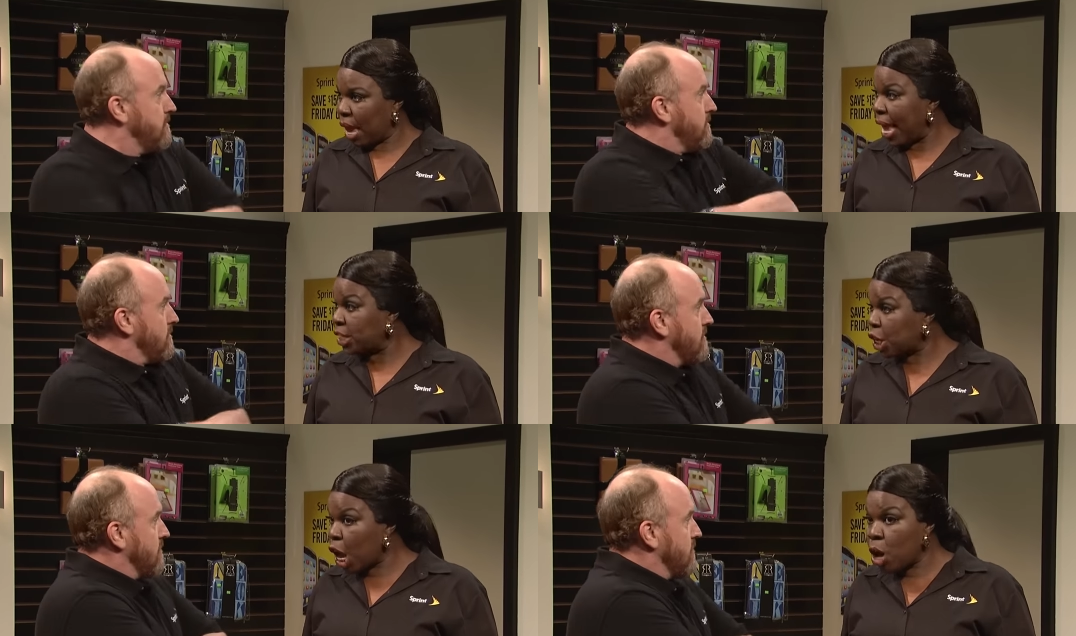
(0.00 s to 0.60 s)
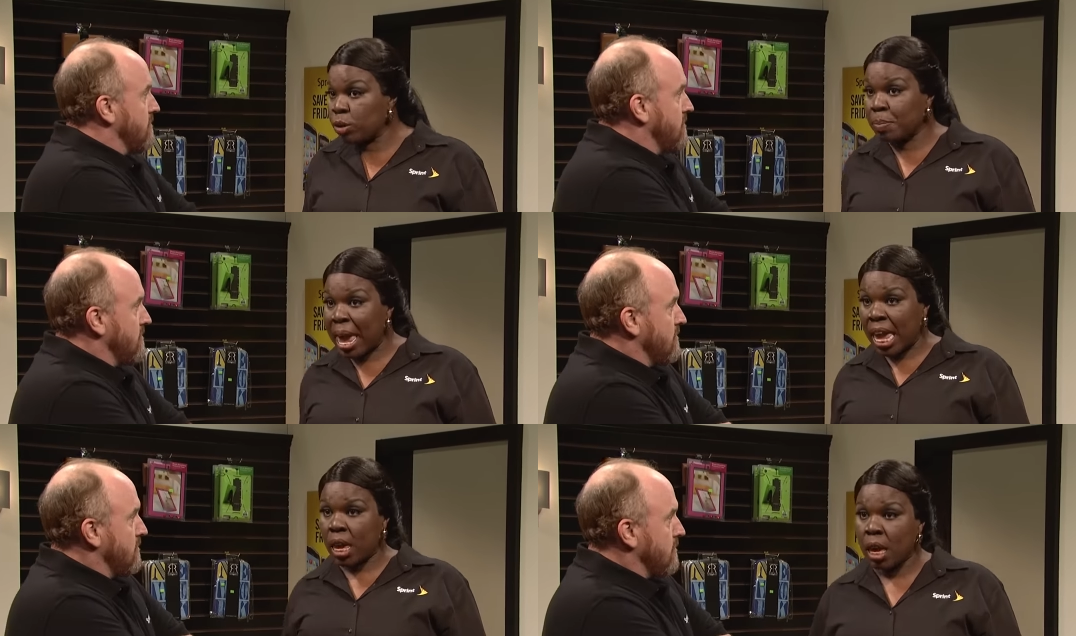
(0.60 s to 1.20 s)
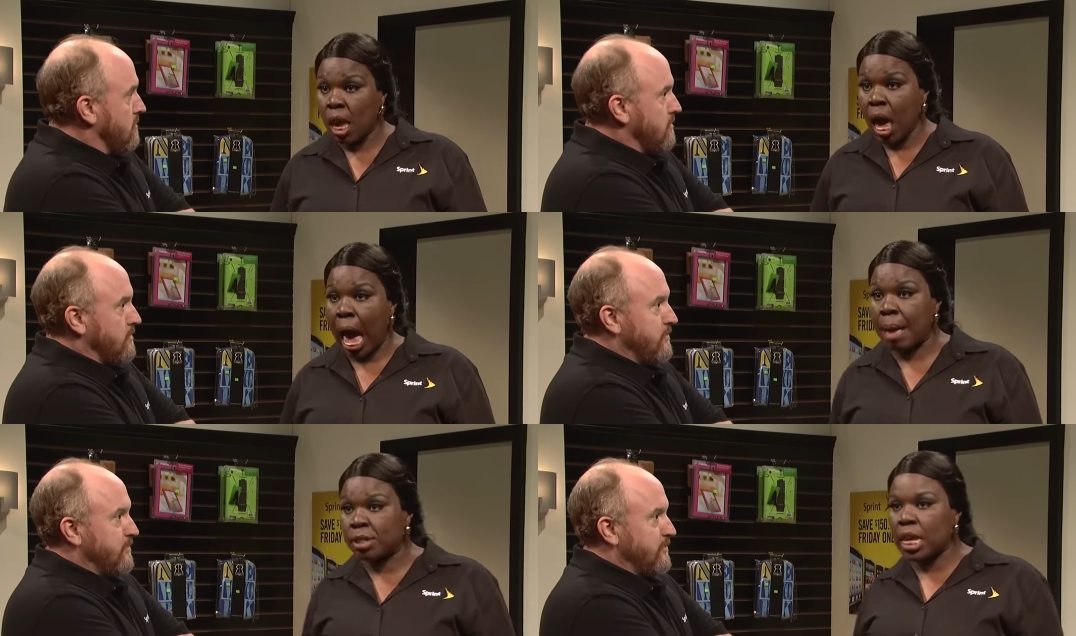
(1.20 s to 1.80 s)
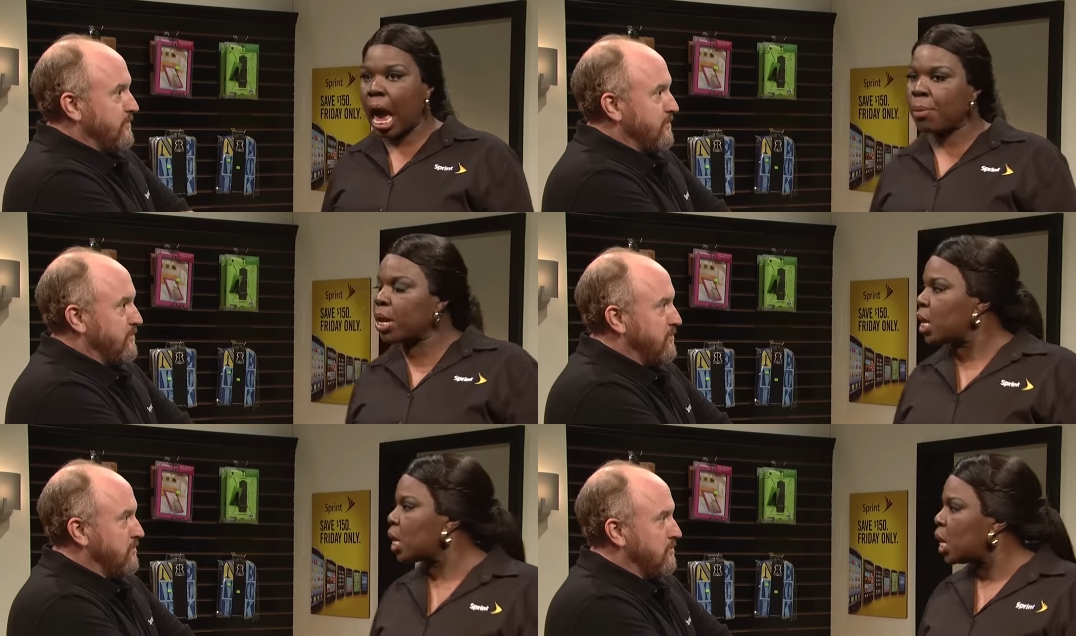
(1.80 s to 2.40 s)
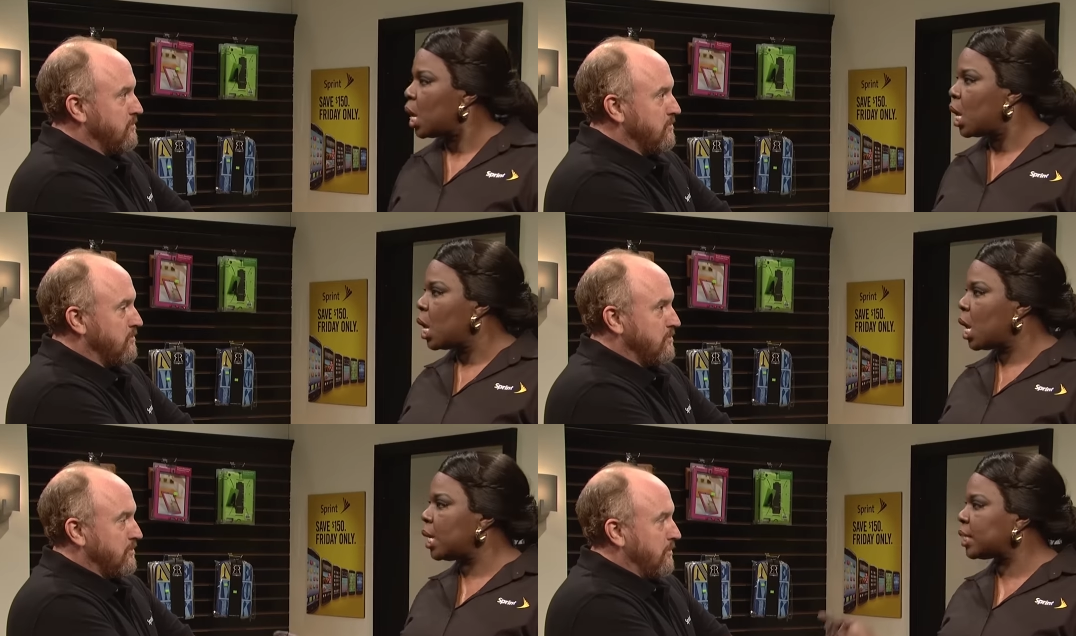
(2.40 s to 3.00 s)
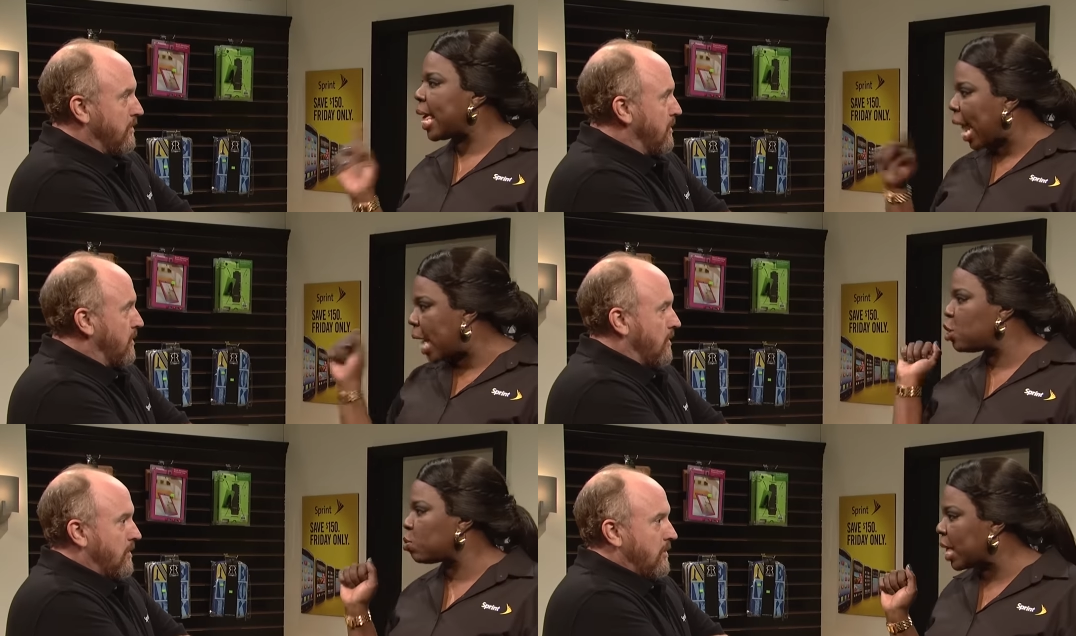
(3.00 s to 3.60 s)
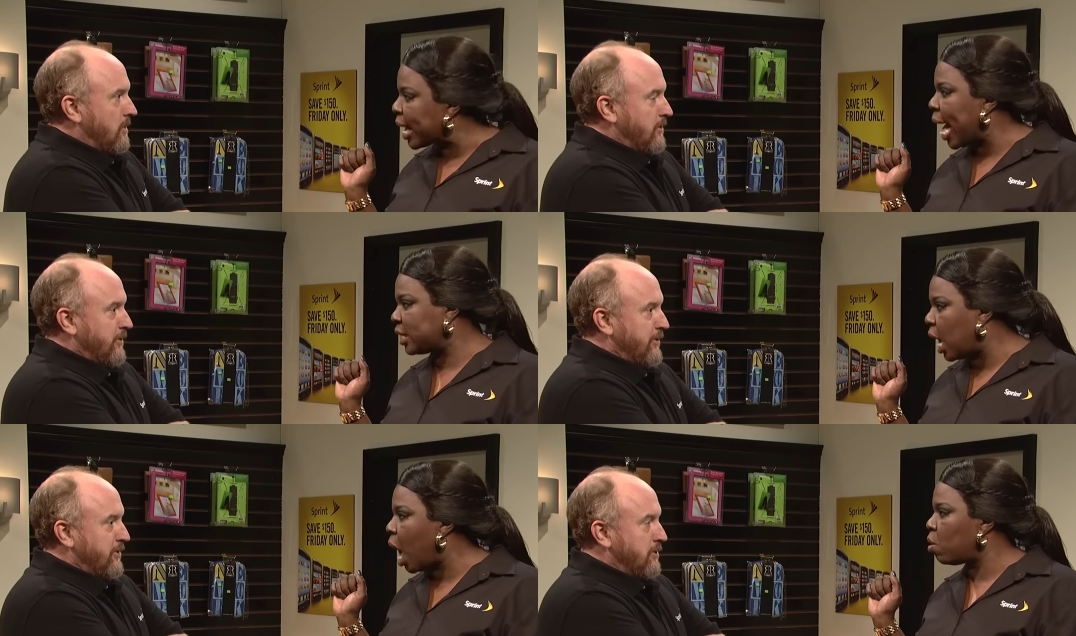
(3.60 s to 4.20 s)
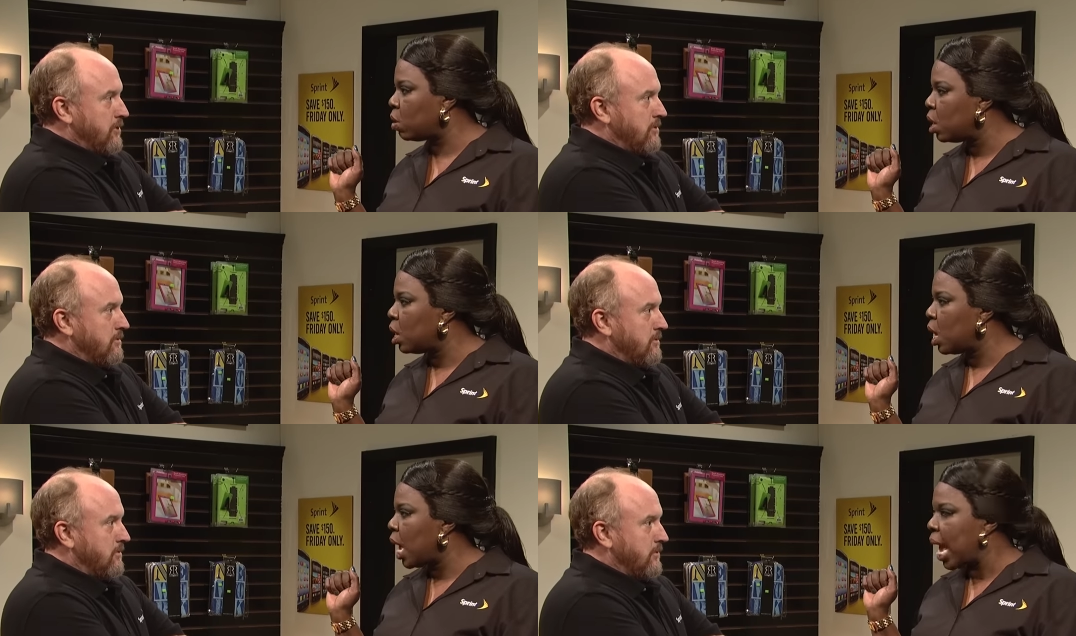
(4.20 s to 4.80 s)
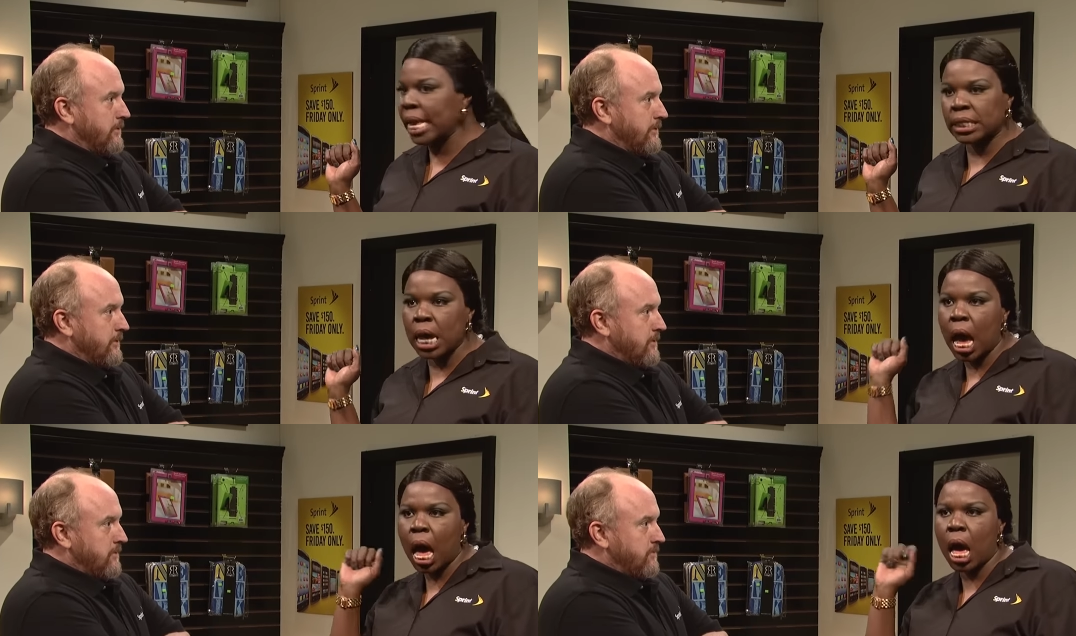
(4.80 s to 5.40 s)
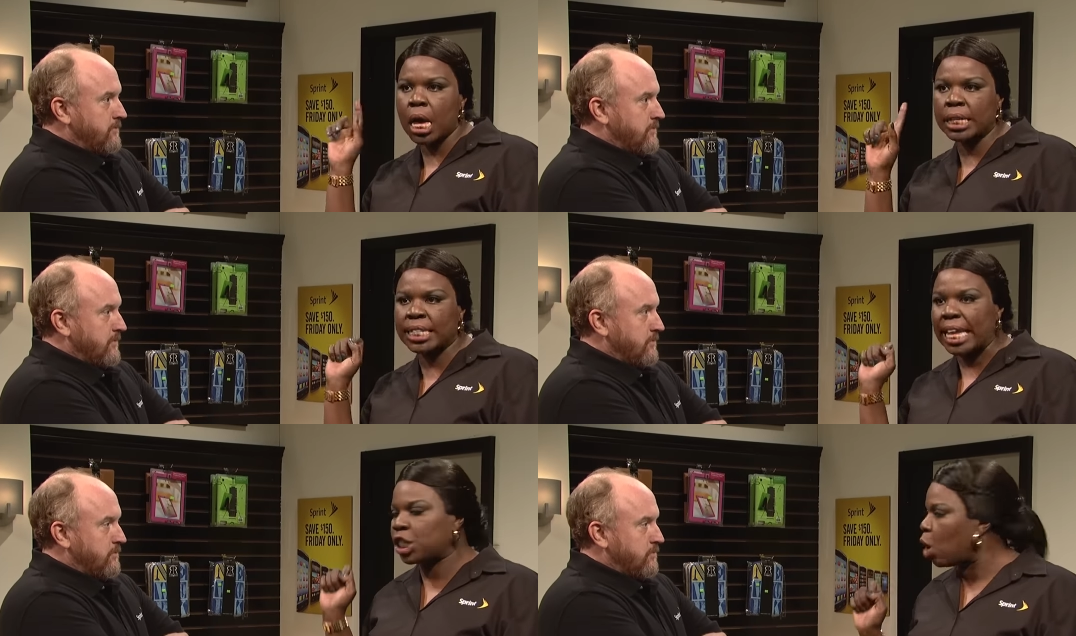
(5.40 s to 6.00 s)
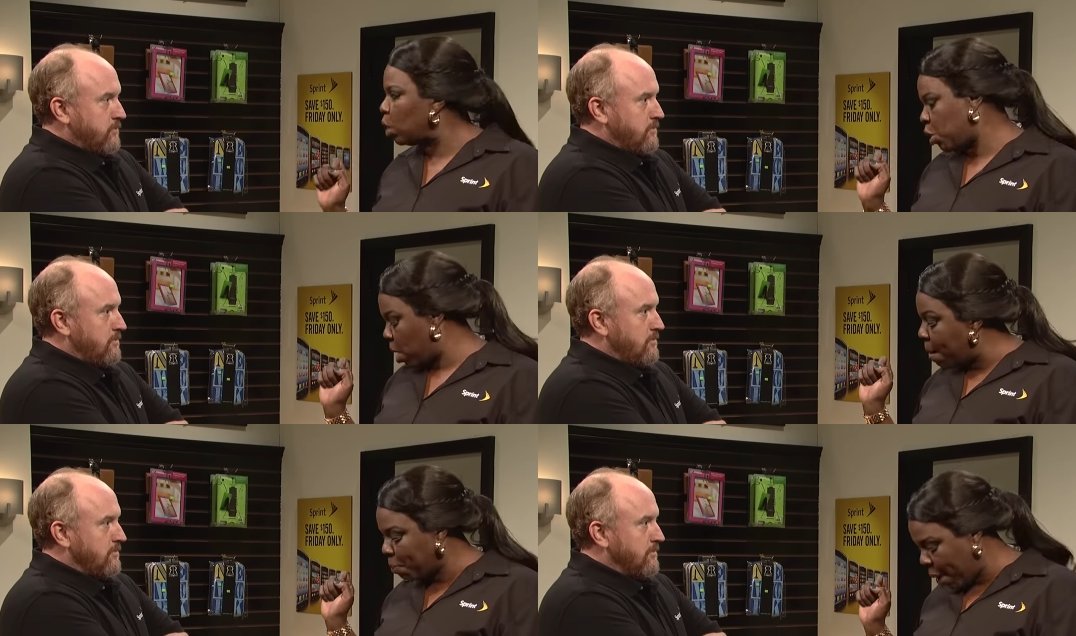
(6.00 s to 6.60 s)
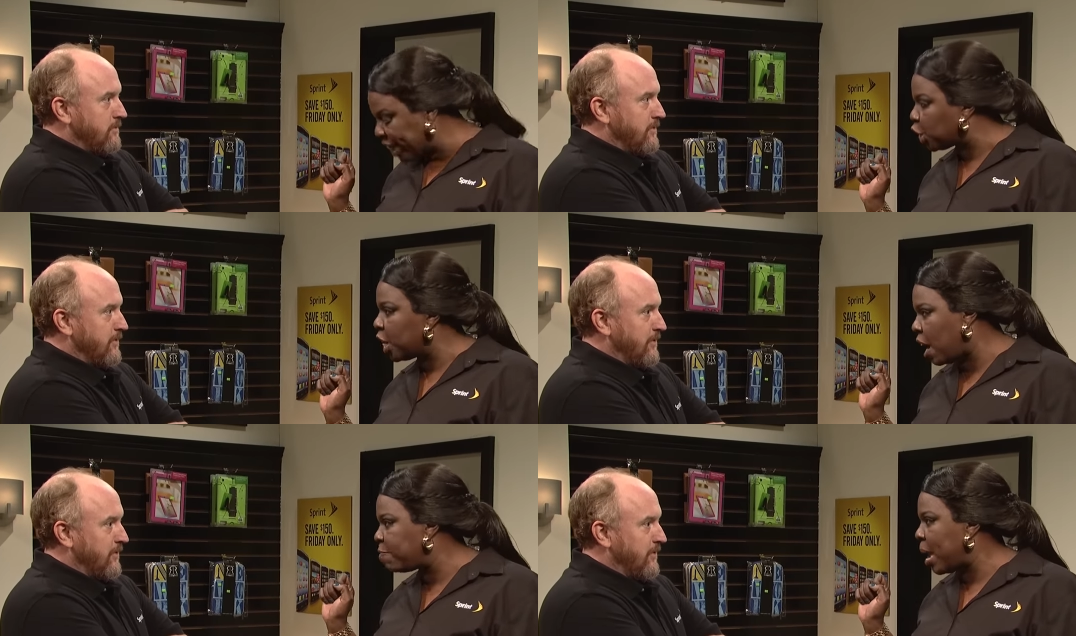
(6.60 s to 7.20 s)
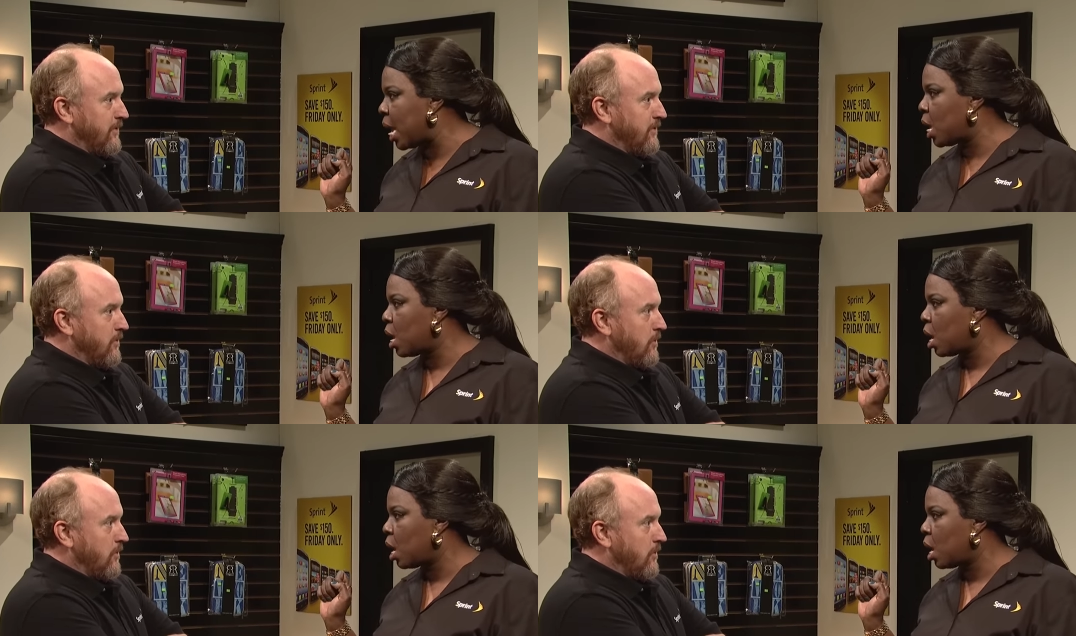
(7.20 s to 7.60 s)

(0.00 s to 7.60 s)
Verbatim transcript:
Speaker 1: excuse me, I'm sorry. Is that how you think I talk? Is uh, is that your little impression of me?